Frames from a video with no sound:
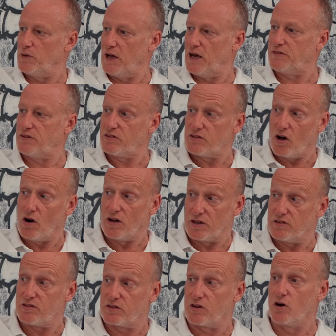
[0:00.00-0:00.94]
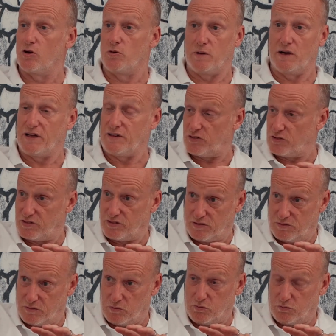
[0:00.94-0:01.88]
It has a tight scope, and
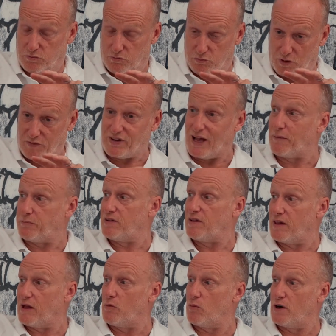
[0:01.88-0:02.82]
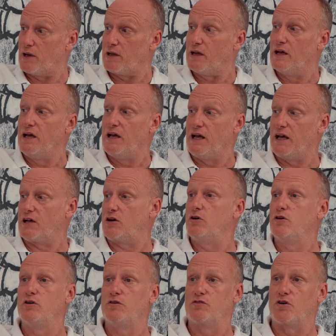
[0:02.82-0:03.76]
we've kept it that way. It
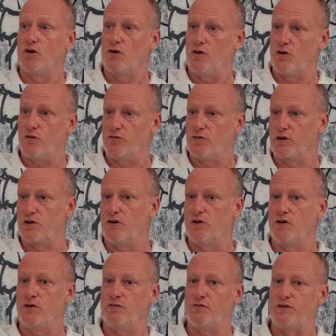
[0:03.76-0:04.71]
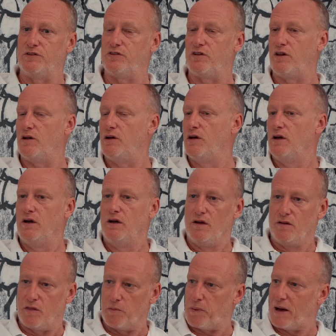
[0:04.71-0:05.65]
could have gone off into the
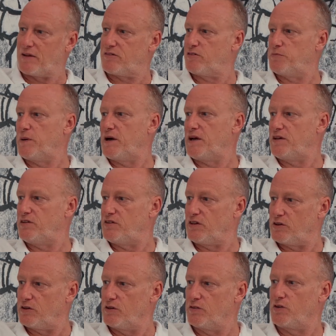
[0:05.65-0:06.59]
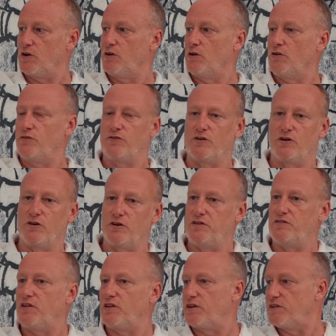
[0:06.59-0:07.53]
PaaS space. It could have gone off and gone
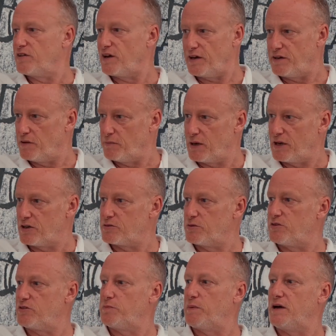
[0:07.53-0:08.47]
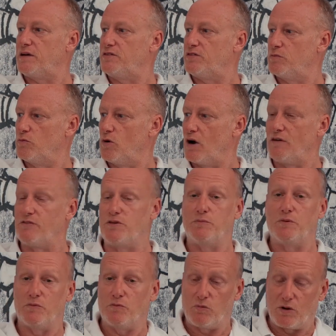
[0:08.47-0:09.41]
into the container management space and what have you,
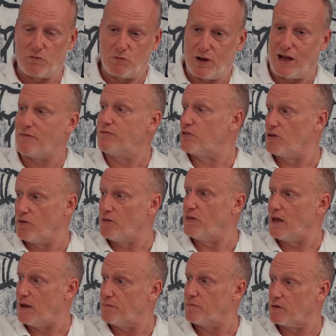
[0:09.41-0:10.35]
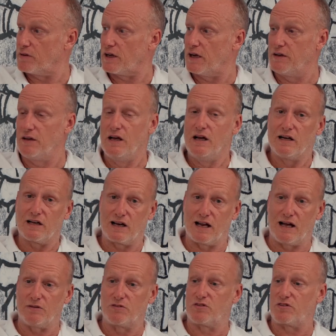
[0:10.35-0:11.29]
but we haven't done that, okay?
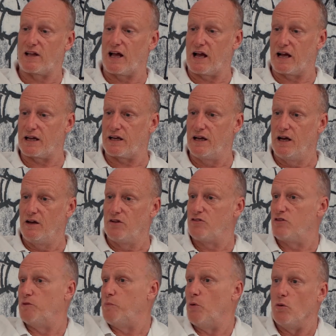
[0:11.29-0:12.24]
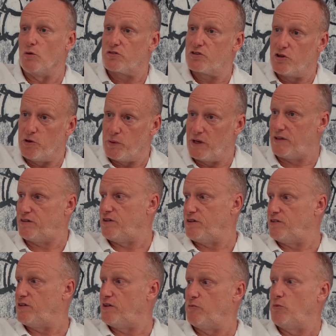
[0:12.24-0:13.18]
CloudStack supports
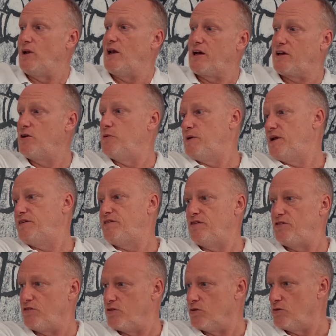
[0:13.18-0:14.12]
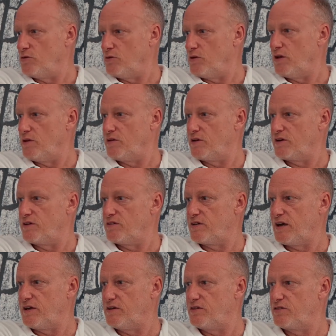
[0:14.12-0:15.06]
Kubernetes, and we let Kubernetes do the
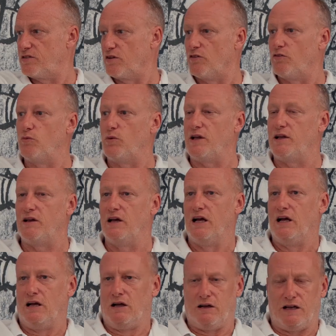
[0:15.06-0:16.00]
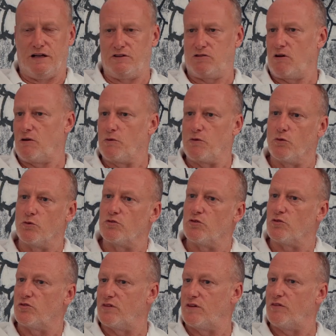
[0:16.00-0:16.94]
container stuff. We integrate with all
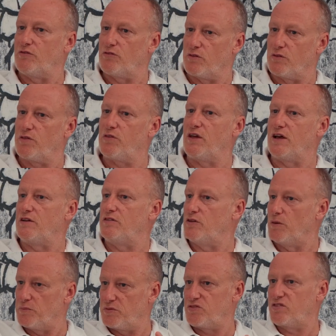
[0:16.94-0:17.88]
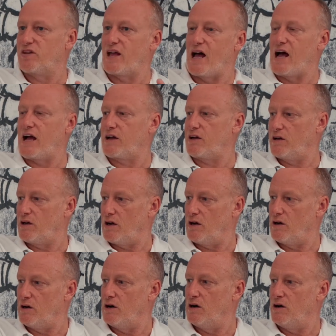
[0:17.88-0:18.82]
sorts of different things up stack
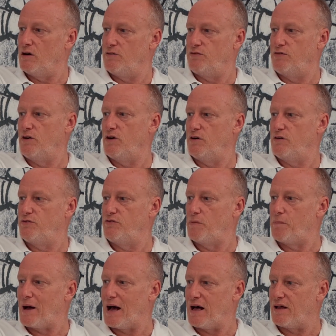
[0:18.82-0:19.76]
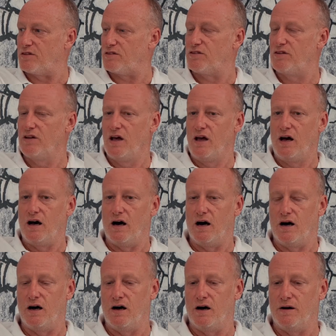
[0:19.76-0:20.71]
for
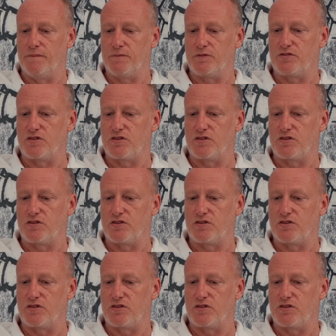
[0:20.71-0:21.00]
PaaS.